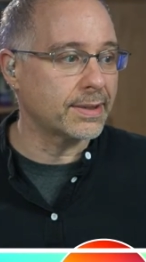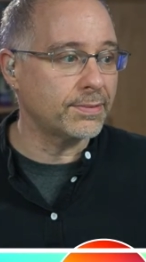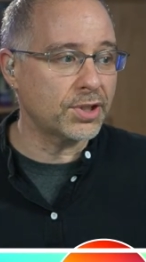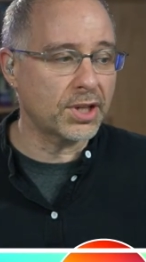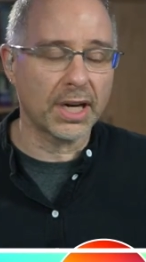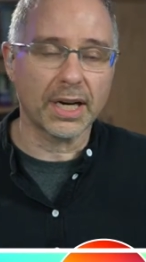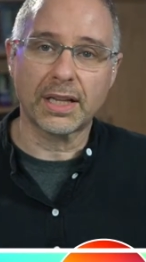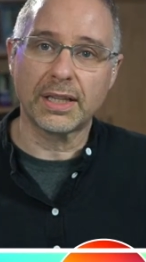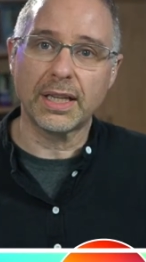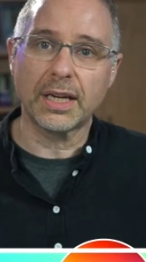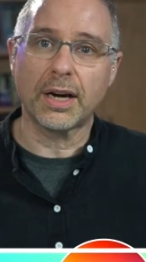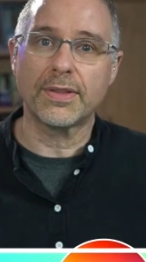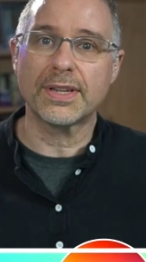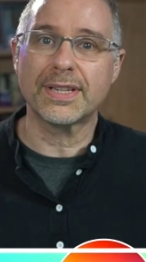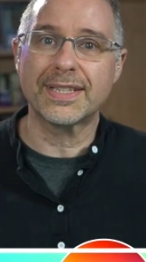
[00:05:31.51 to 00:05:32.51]
I'm just going to click
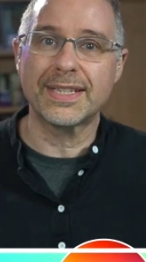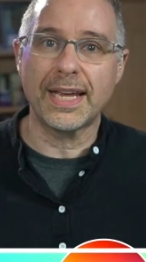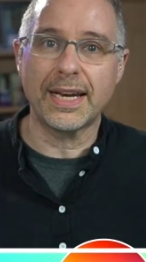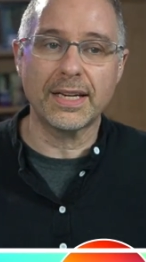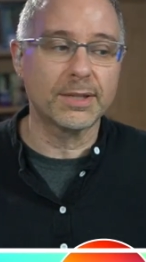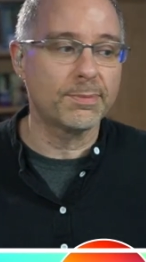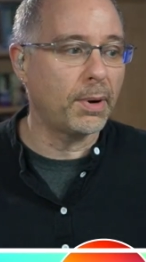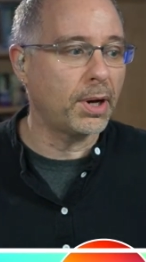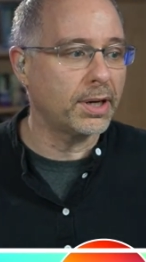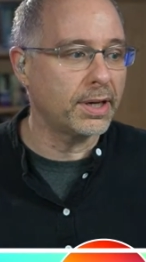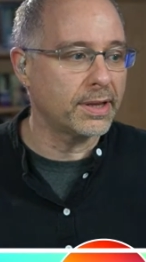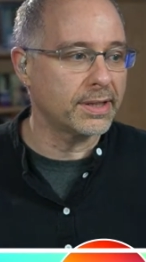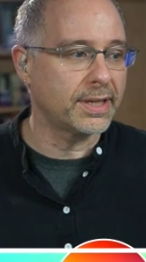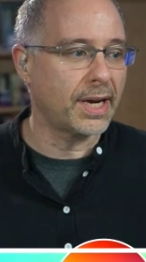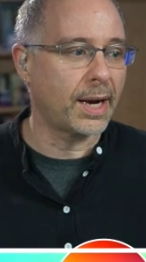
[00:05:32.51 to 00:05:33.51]
on the settings button in
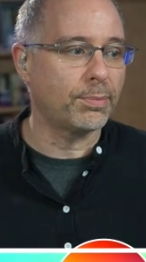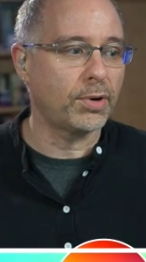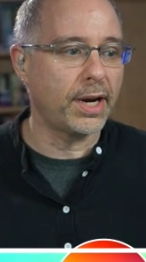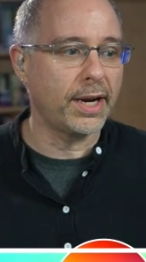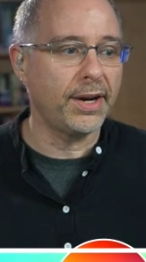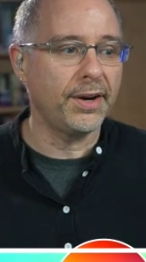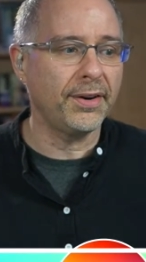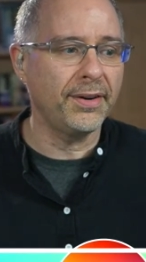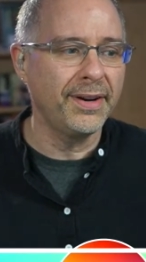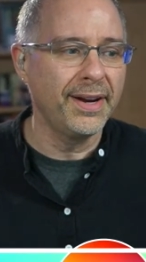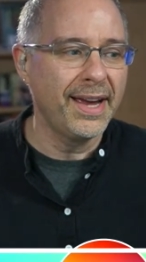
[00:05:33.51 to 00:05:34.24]
the top right here.